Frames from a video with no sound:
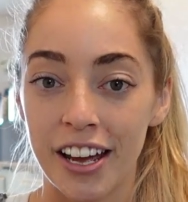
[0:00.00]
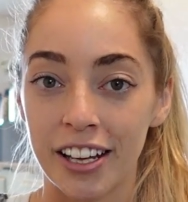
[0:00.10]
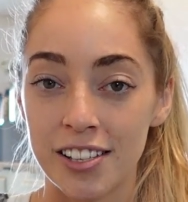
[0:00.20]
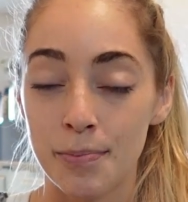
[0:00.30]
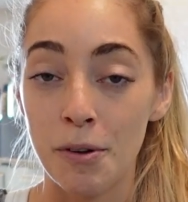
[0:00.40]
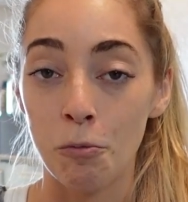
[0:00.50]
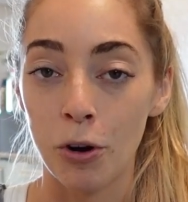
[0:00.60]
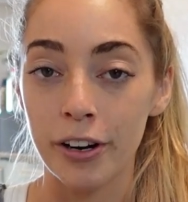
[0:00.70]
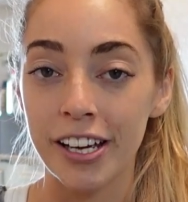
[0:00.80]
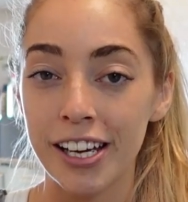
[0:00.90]
It's been
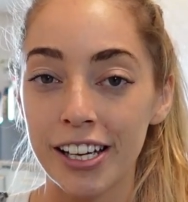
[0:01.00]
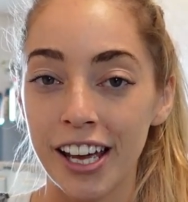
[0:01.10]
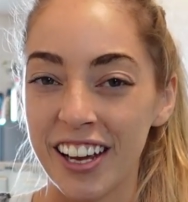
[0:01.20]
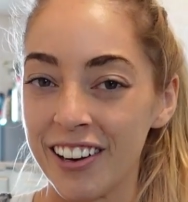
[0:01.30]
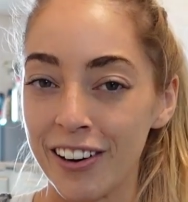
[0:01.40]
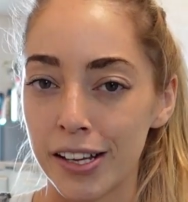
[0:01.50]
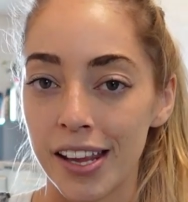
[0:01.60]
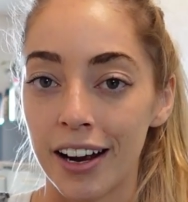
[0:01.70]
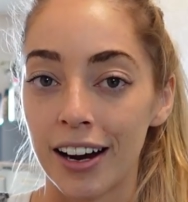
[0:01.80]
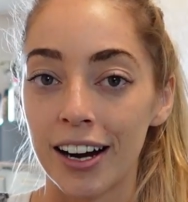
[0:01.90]
working here and
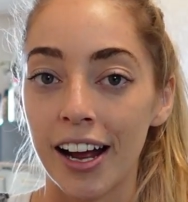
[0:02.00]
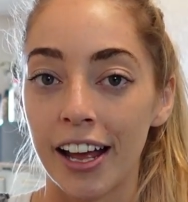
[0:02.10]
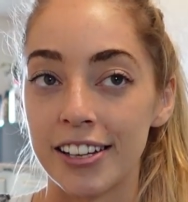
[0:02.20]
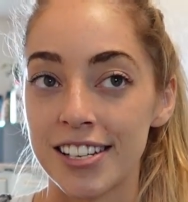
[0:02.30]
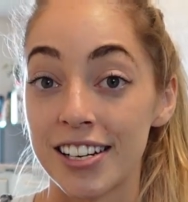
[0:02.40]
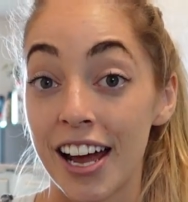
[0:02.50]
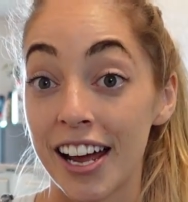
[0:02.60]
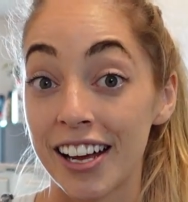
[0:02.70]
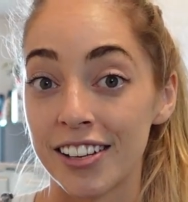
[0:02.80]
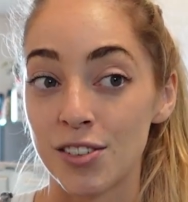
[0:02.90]
there, and
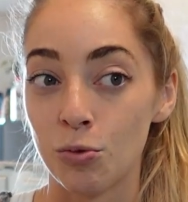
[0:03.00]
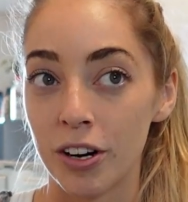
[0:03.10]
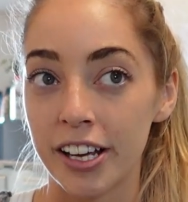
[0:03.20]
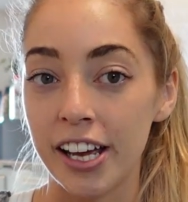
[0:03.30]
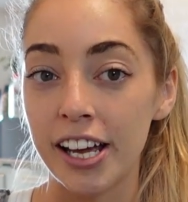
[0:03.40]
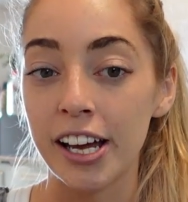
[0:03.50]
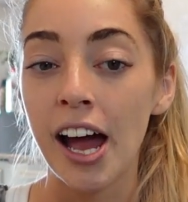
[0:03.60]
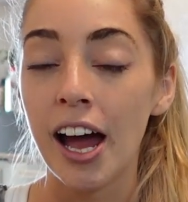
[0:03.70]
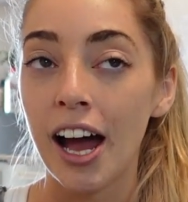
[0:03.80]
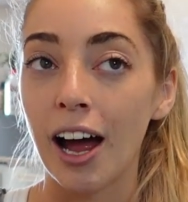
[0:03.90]
today it's working.
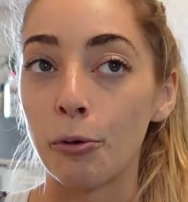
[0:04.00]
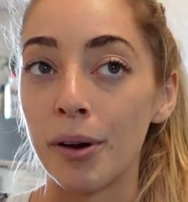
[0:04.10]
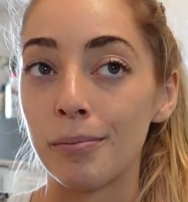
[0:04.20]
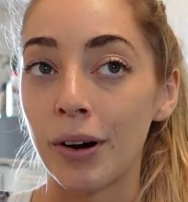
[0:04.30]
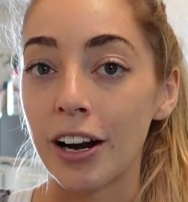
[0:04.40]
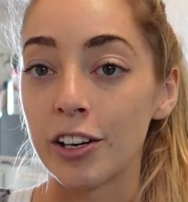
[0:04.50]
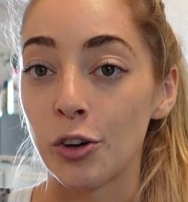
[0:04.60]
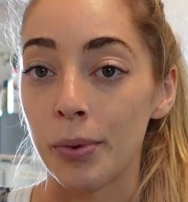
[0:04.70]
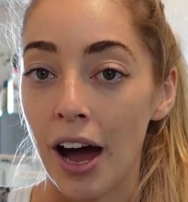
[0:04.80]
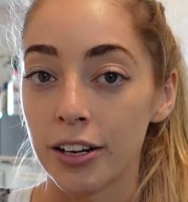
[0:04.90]
I went and bought a
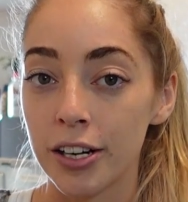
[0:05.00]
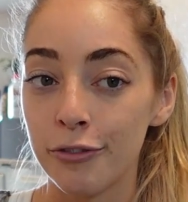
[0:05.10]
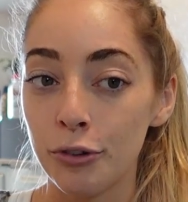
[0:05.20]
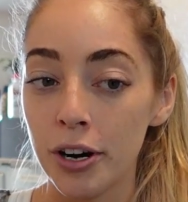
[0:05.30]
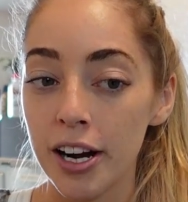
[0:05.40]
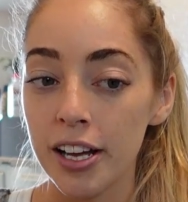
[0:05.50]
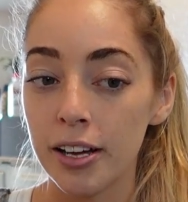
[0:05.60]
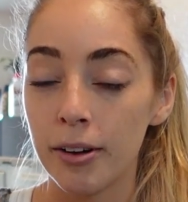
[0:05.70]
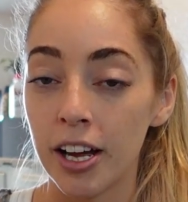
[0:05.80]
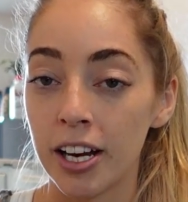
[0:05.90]
new battery for it,
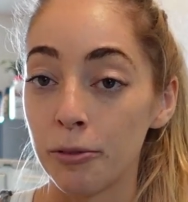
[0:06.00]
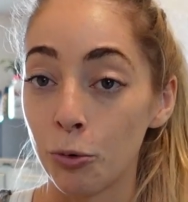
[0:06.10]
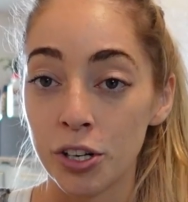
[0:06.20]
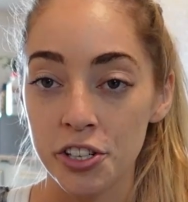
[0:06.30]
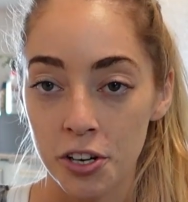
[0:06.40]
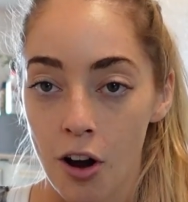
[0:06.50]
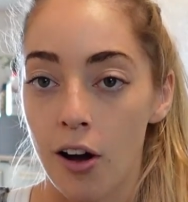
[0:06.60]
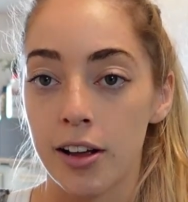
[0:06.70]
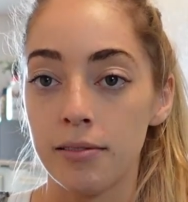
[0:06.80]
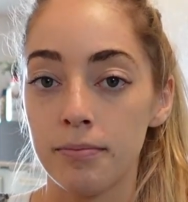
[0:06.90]
and it wouldn't turn
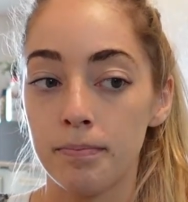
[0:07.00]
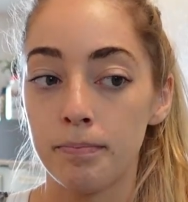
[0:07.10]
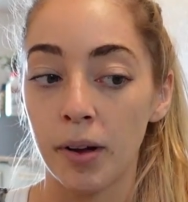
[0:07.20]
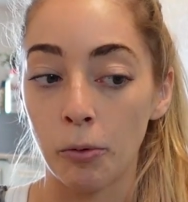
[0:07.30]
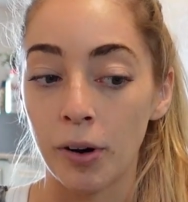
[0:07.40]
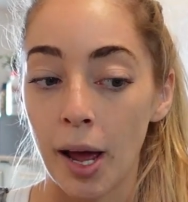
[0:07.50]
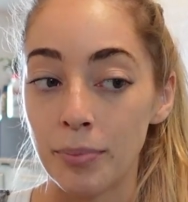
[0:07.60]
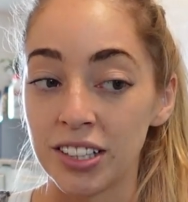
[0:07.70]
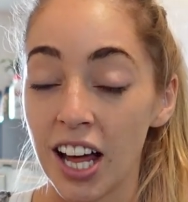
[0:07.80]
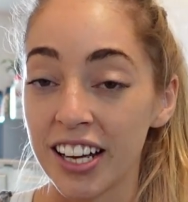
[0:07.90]
on. But when I
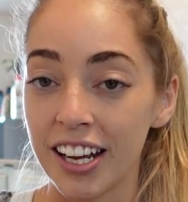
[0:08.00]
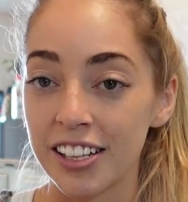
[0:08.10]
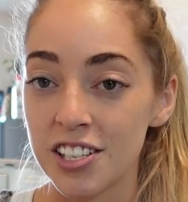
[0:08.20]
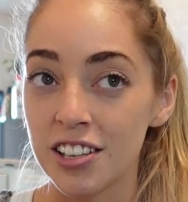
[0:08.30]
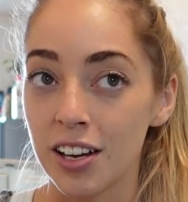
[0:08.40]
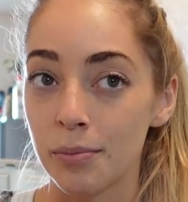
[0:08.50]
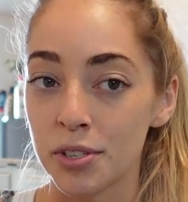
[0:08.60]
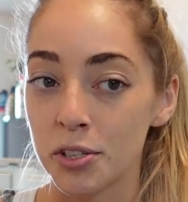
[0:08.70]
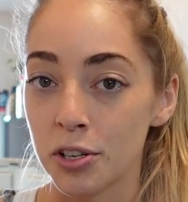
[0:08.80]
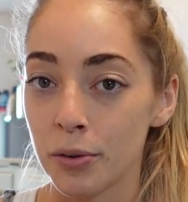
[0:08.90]
plug it into the
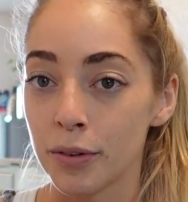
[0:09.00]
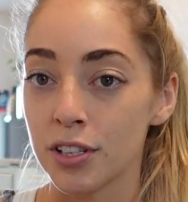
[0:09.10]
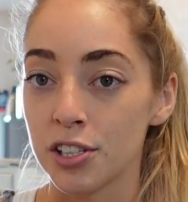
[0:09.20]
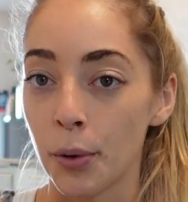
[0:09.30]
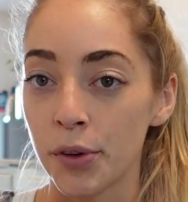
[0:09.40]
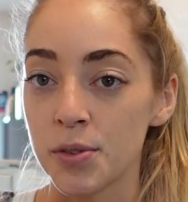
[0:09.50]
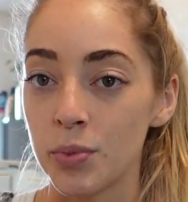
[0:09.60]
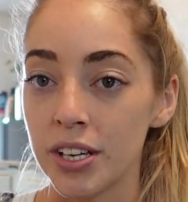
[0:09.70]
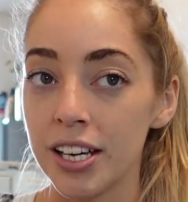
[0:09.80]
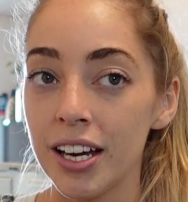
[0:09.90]
computer with the
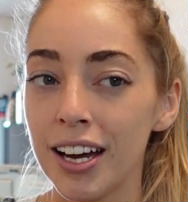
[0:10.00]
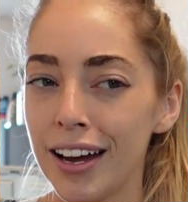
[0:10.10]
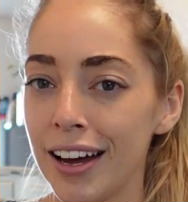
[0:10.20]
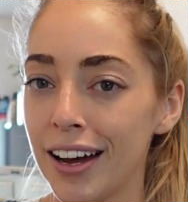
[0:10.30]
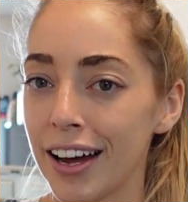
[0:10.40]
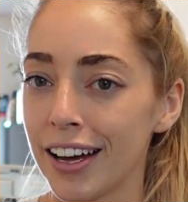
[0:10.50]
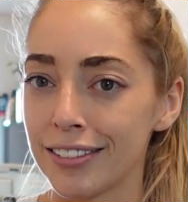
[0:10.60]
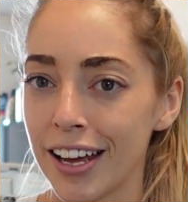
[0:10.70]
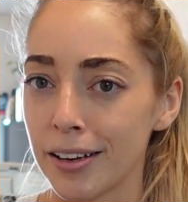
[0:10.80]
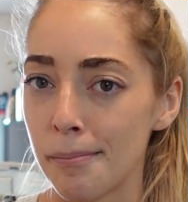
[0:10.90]
USB, it
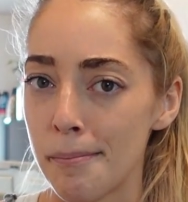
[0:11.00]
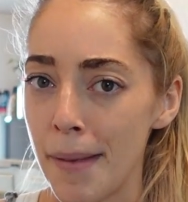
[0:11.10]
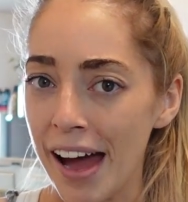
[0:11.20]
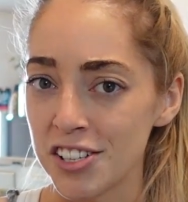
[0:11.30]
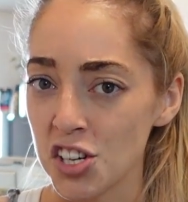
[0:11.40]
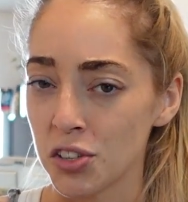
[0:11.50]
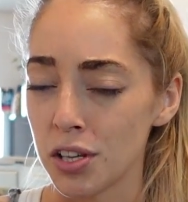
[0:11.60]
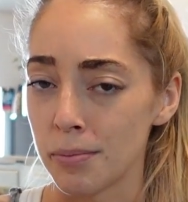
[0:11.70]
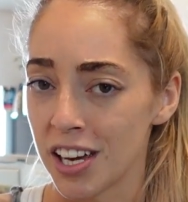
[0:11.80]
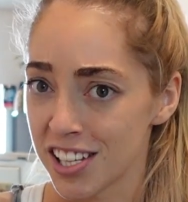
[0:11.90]
like
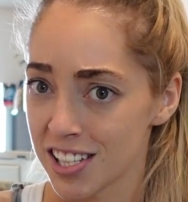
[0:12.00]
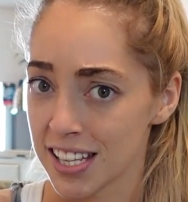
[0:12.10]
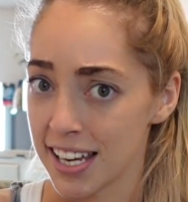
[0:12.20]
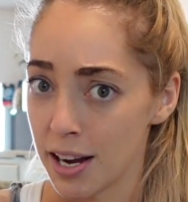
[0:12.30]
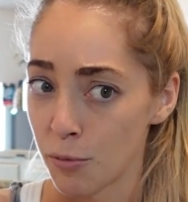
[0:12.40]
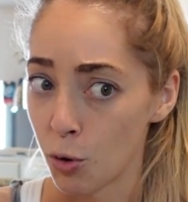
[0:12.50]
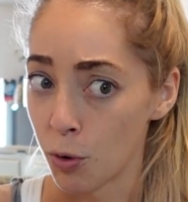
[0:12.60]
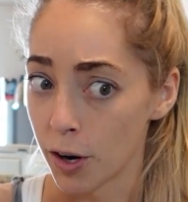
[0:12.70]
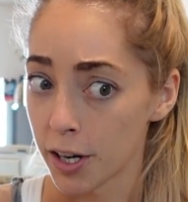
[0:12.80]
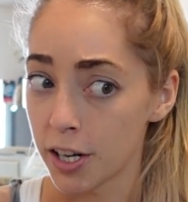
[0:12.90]
magically makes the camera
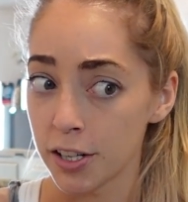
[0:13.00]
work.